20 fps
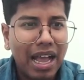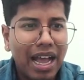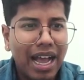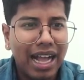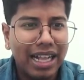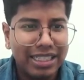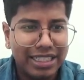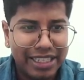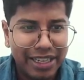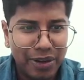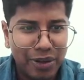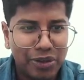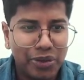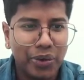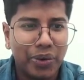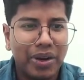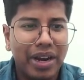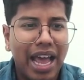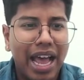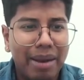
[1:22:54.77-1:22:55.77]
I'll see you soon.
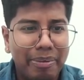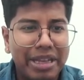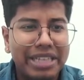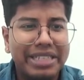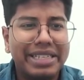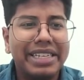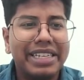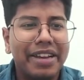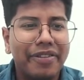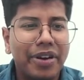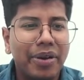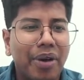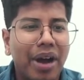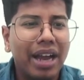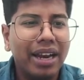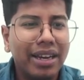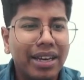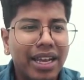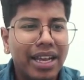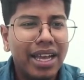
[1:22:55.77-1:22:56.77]
I'll message
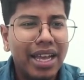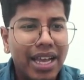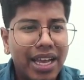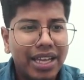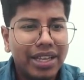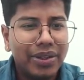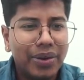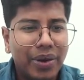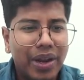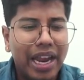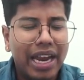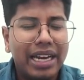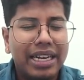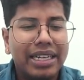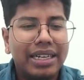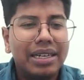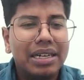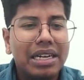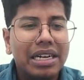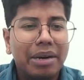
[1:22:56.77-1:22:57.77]
everyone. You
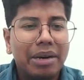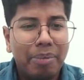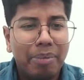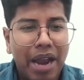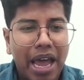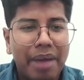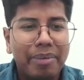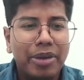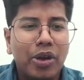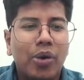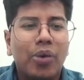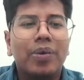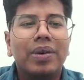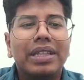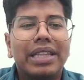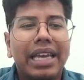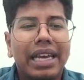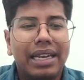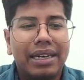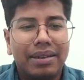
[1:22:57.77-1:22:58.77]
can reply me over
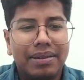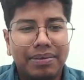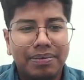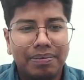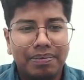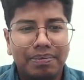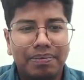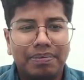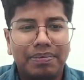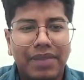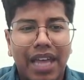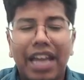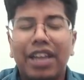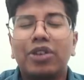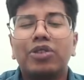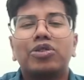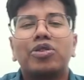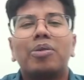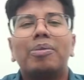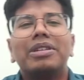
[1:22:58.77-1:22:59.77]
there. Thank you
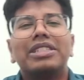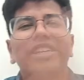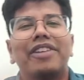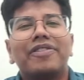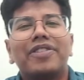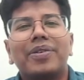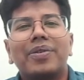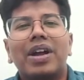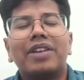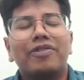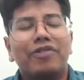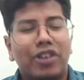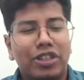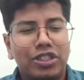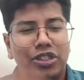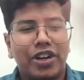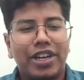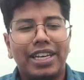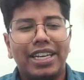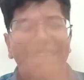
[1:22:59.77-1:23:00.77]
so much, everyone, for
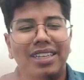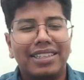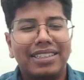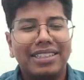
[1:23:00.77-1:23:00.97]
joining.